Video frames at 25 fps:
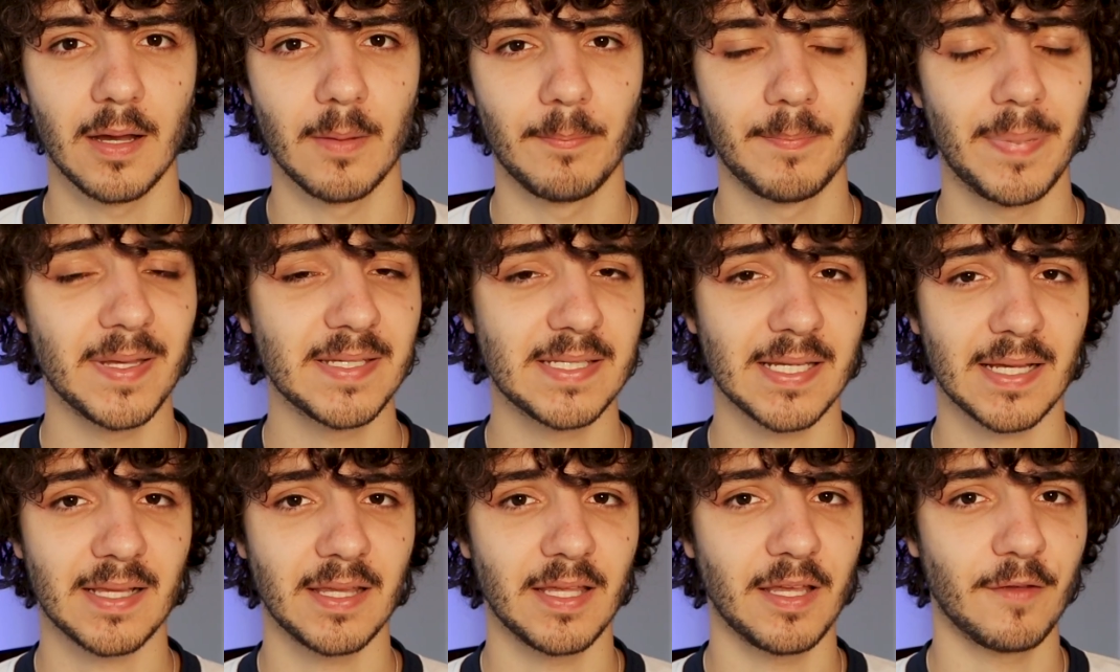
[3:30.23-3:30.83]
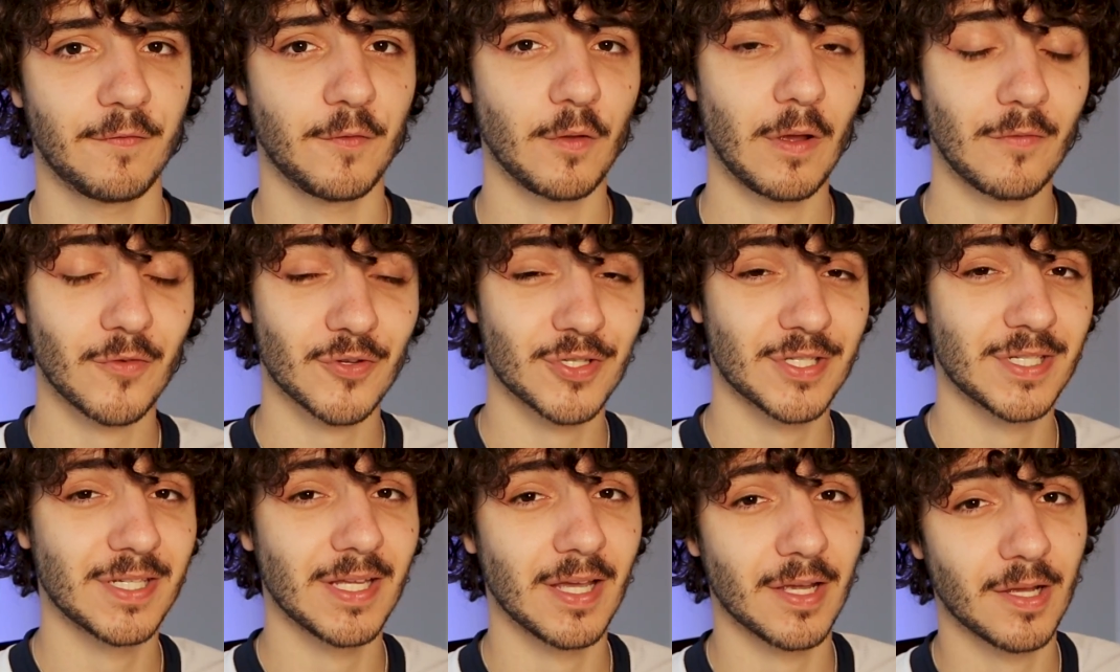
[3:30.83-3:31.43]
Basically, if you ever
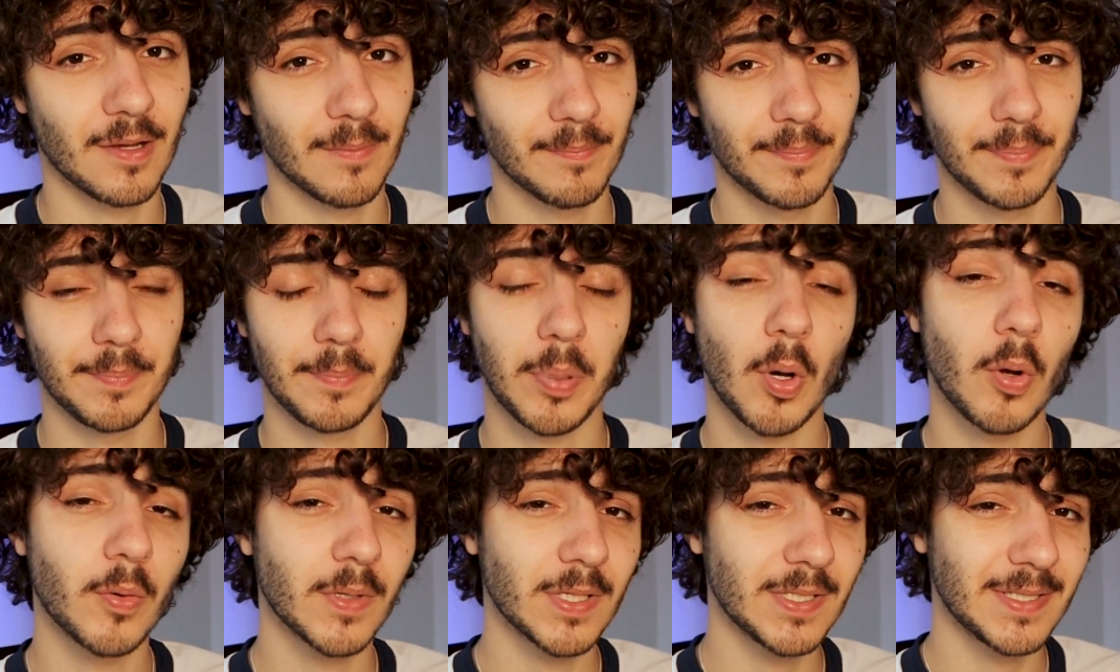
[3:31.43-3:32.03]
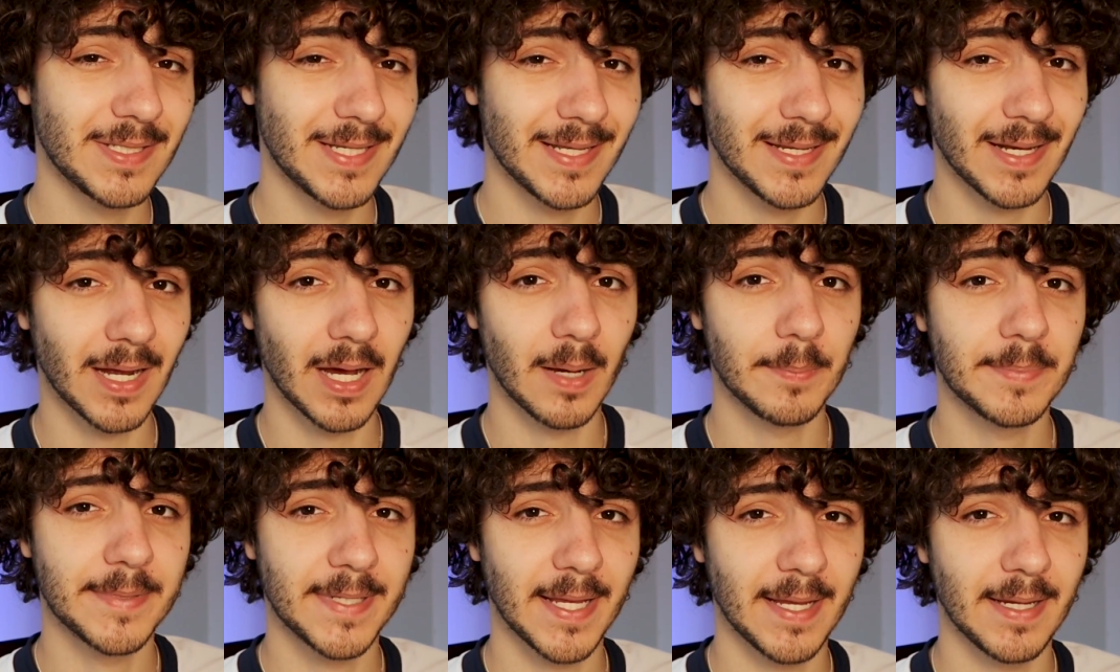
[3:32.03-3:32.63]
see a component did
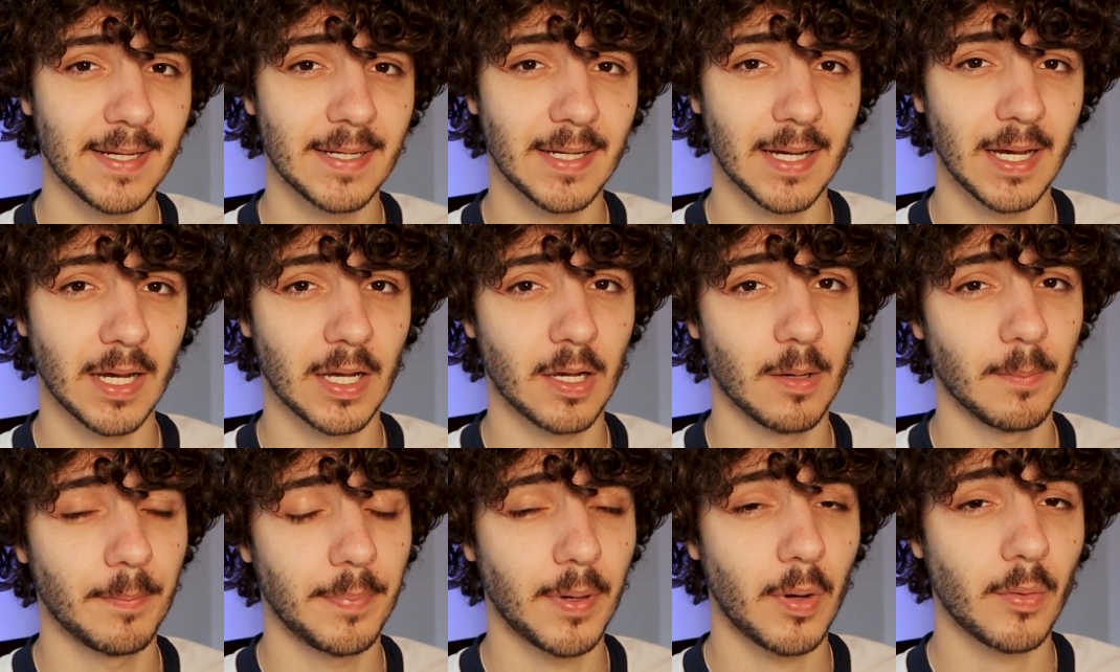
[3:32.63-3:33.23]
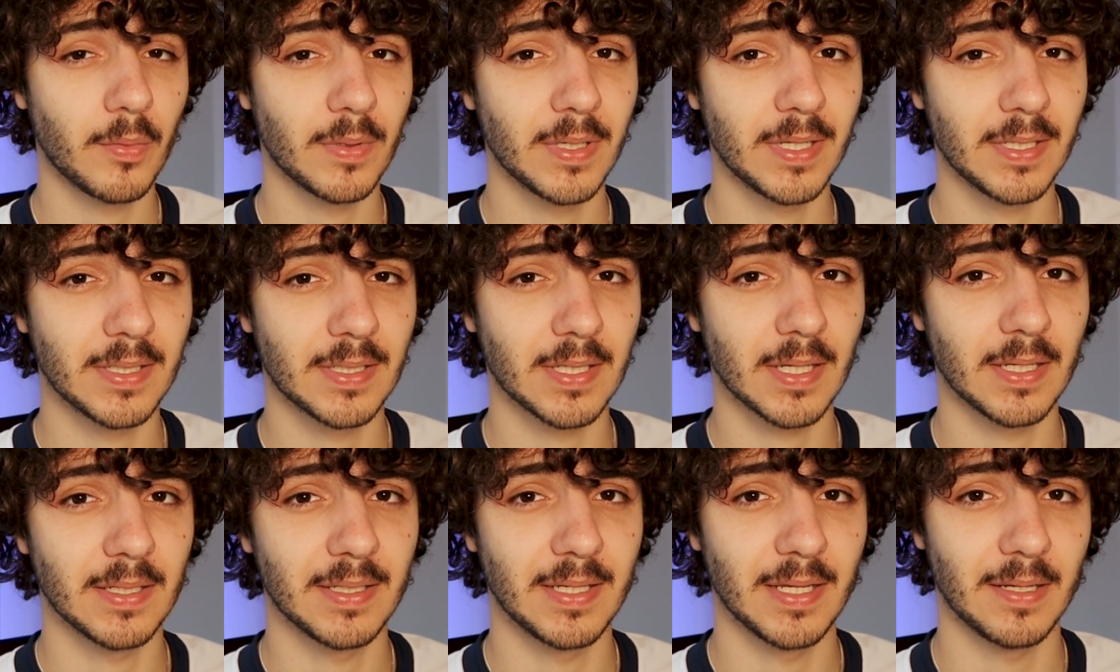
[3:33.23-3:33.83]
update, a
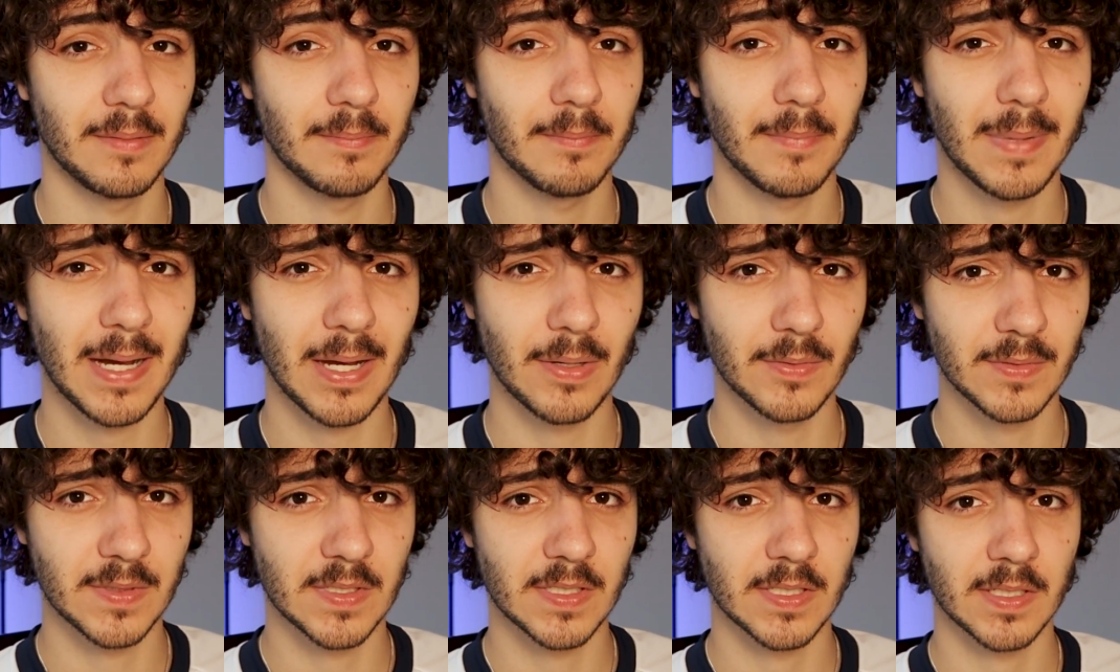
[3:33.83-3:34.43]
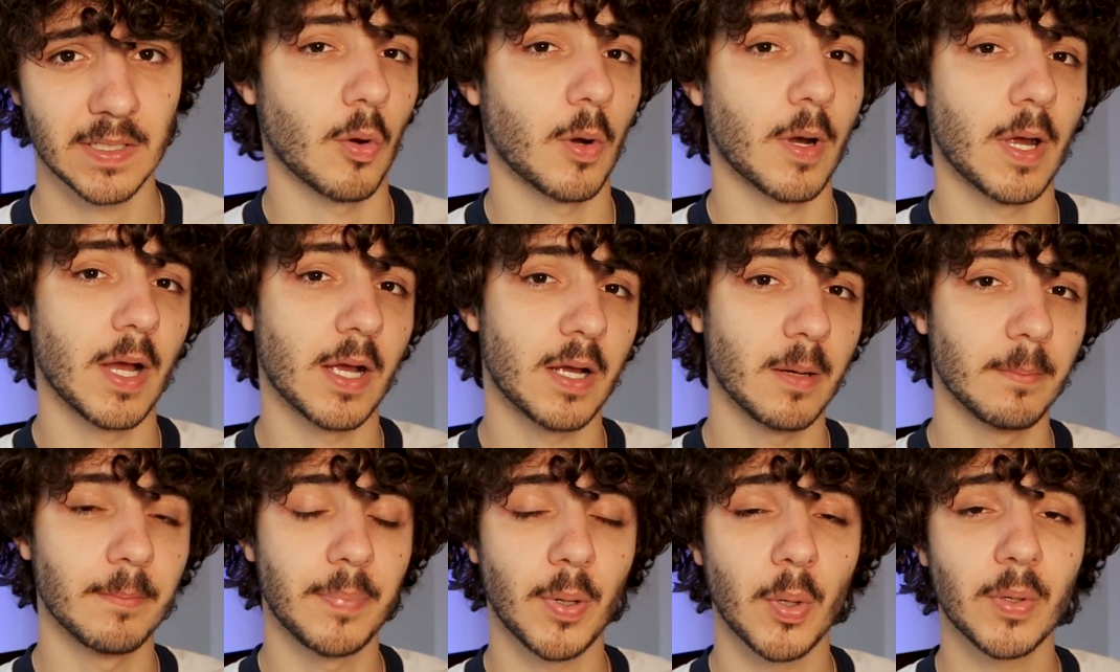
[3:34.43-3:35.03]
component did mount, or a
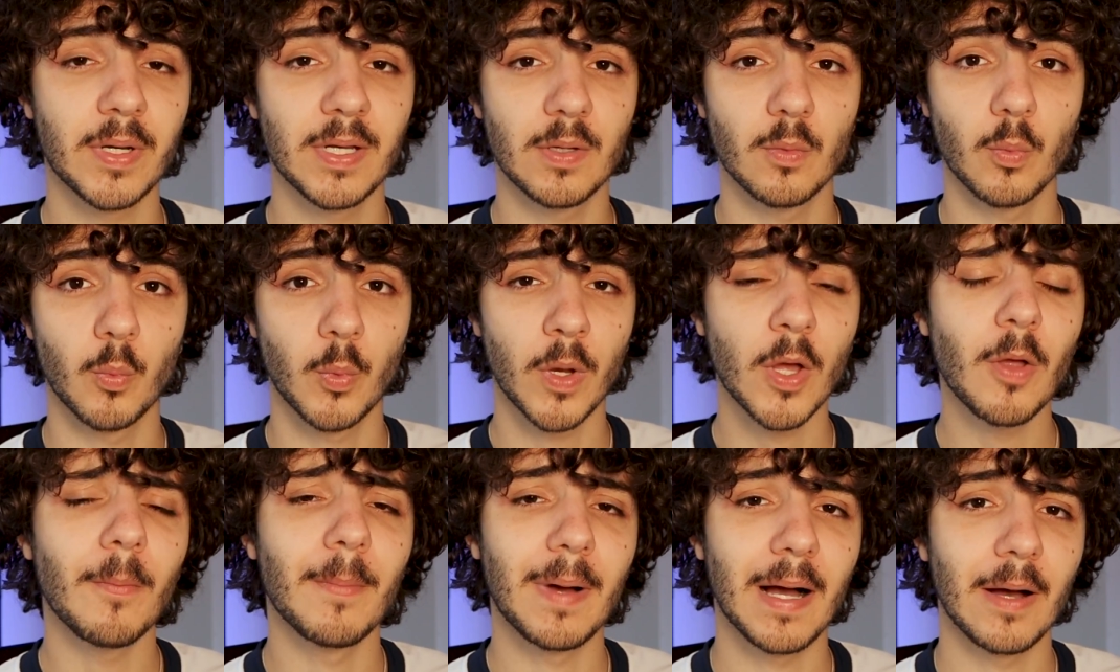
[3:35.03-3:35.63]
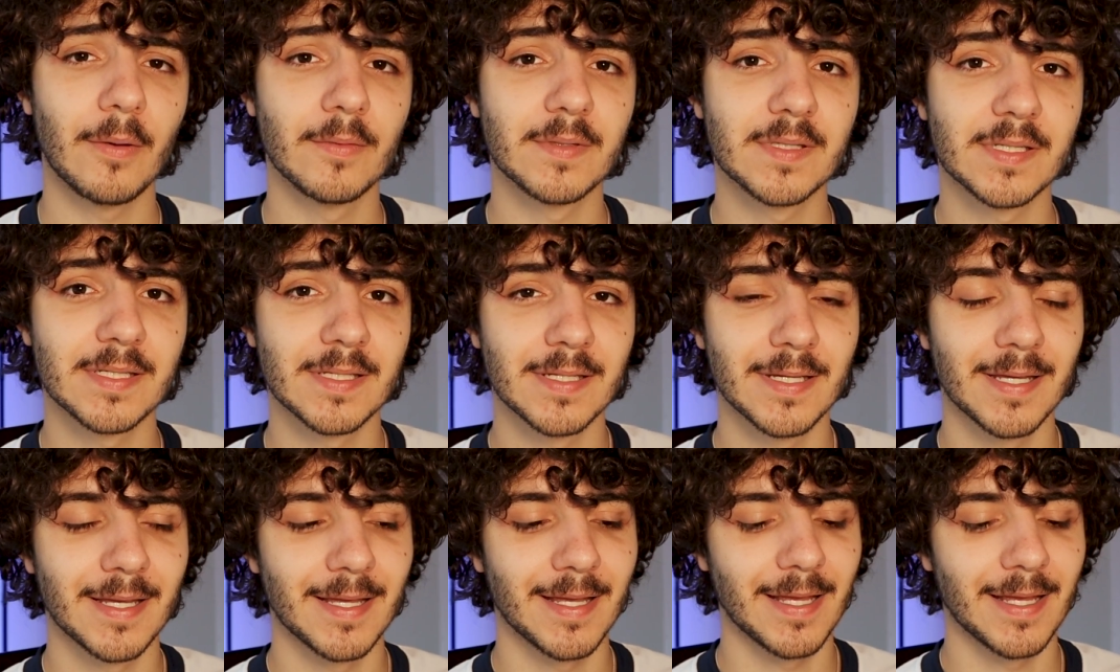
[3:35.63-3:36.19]
component will mount,